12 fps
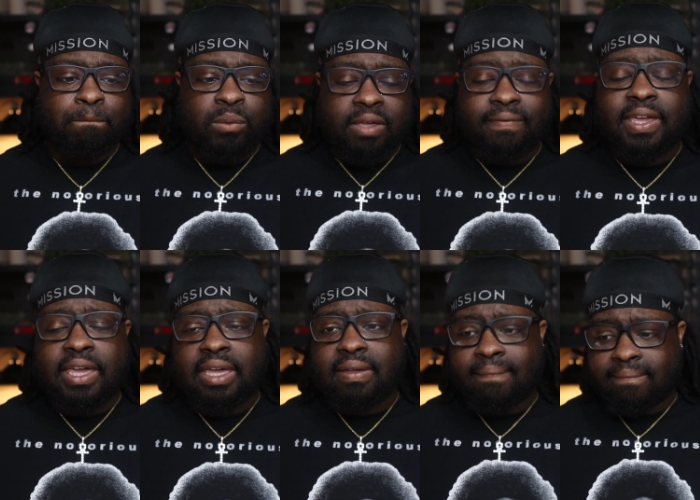if
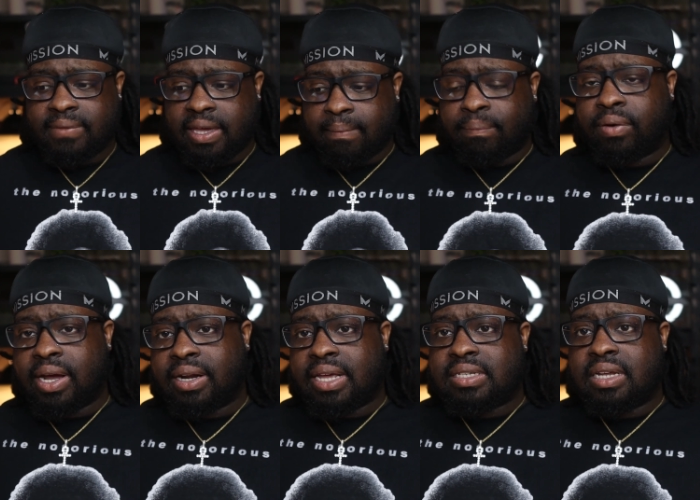he
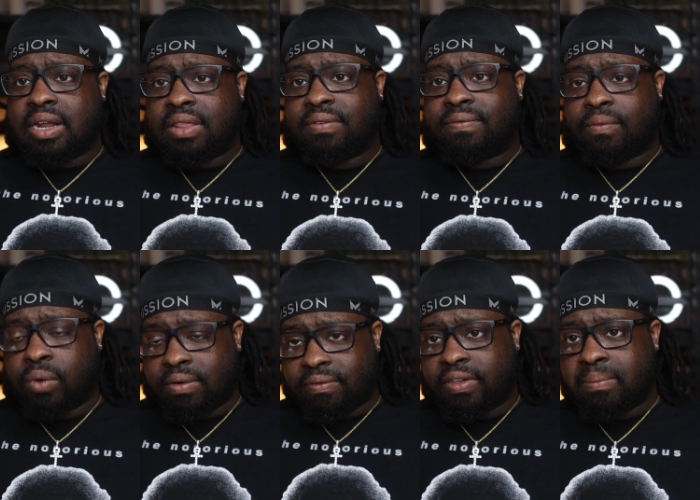impregnates
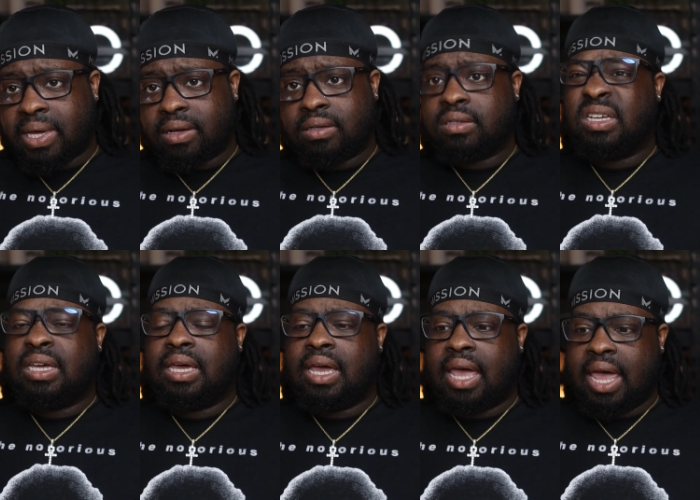one female,
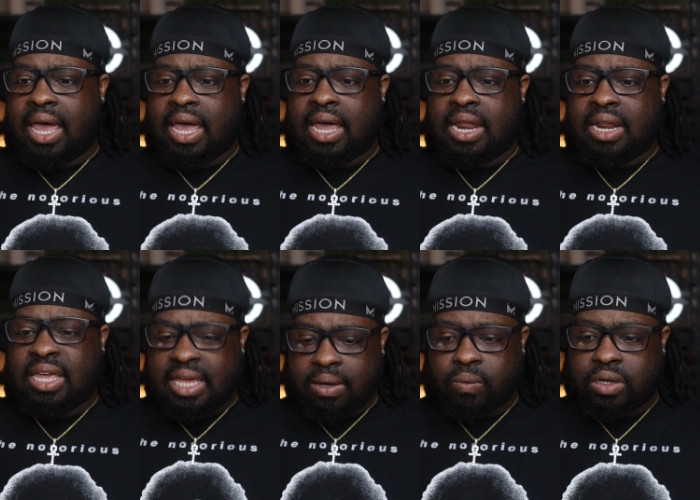and
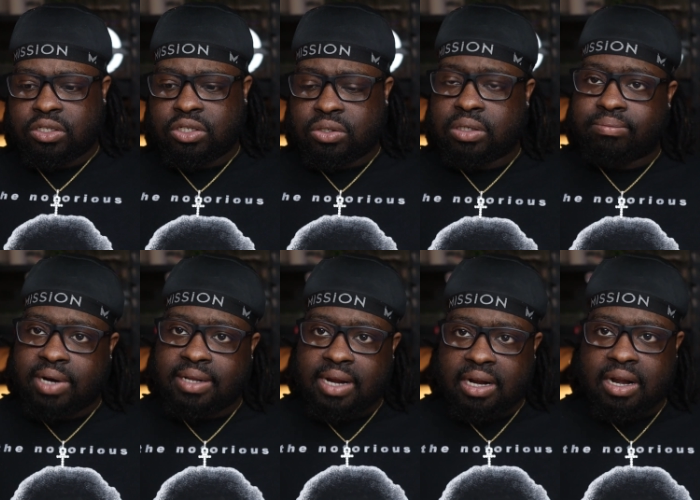he wants to
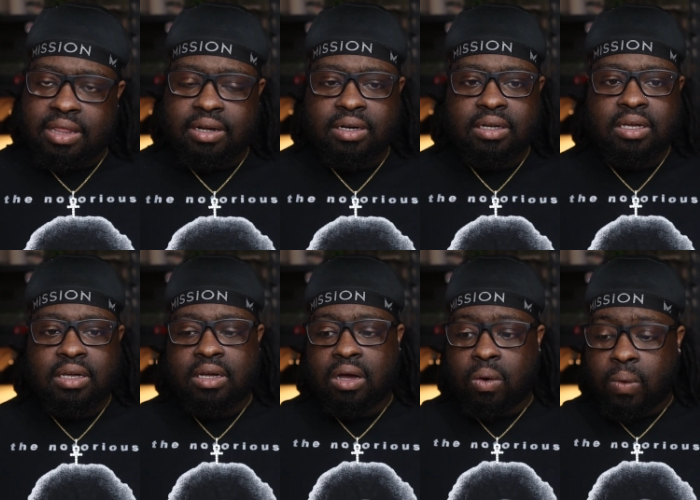impregnate another,
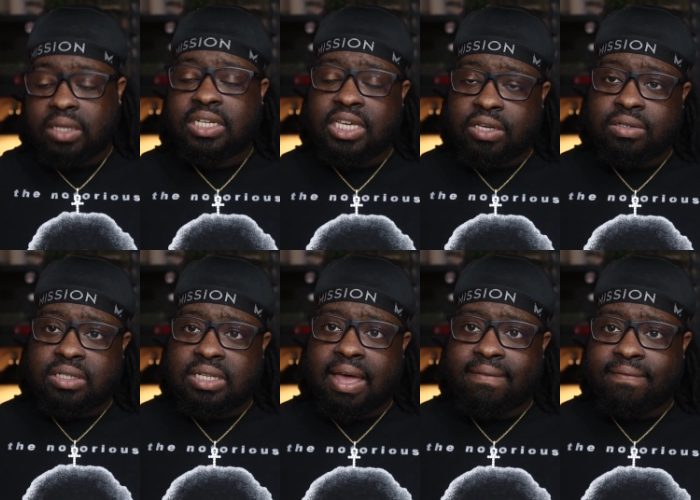once he
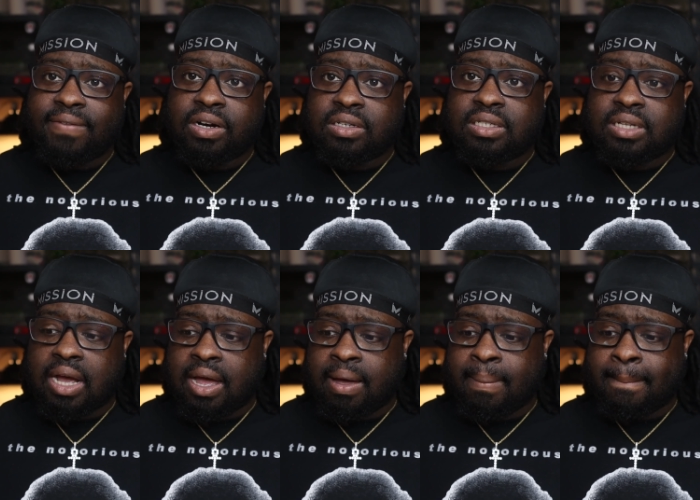uses that first
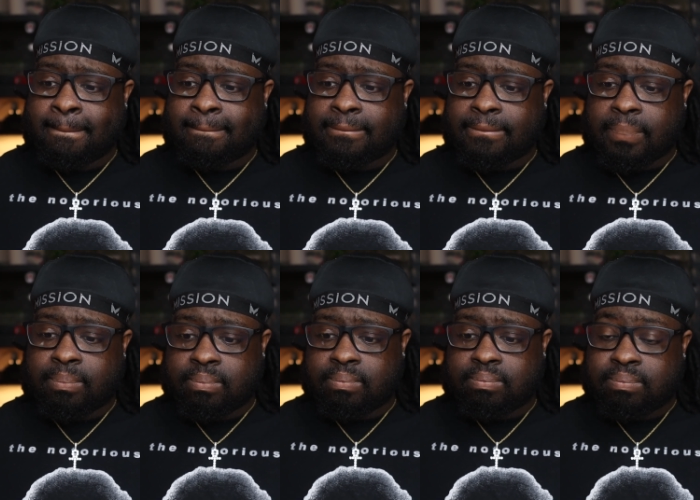
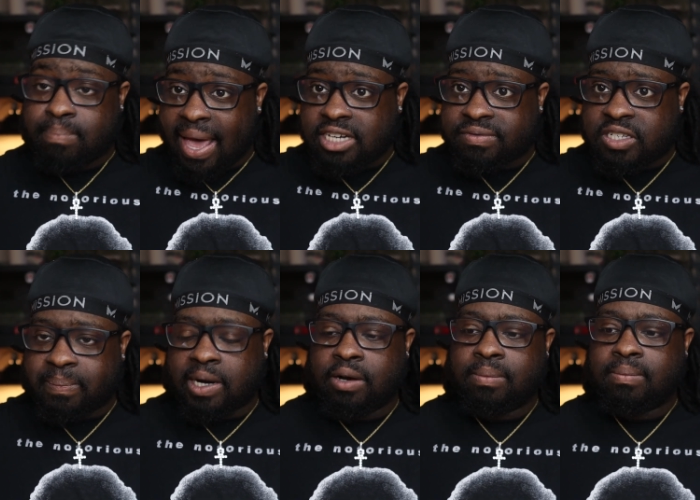batch of
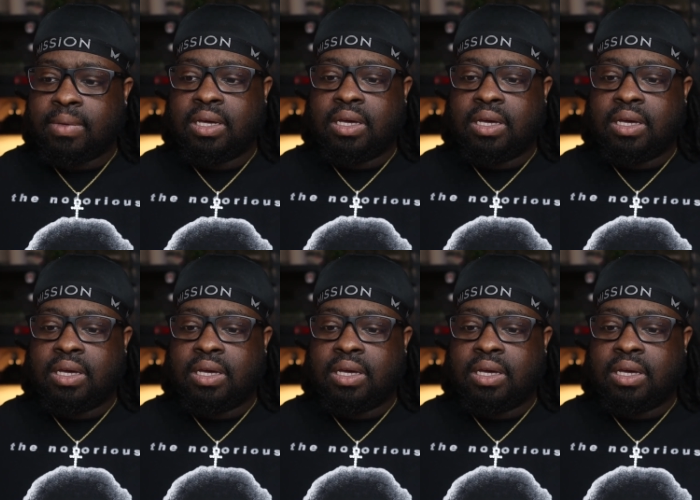sperm,